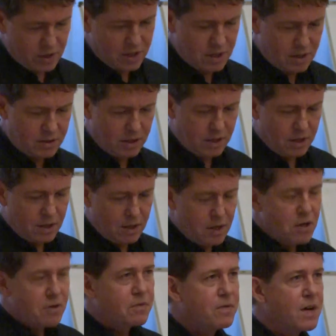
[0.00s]
And then
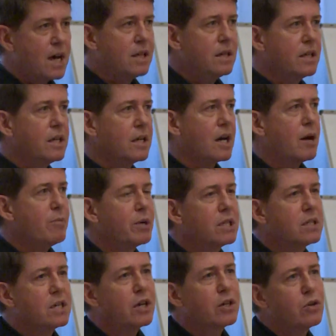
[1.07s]
finally, I'm going
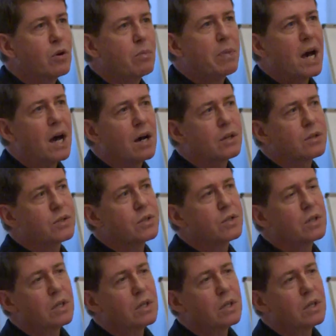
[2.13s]
to tell you about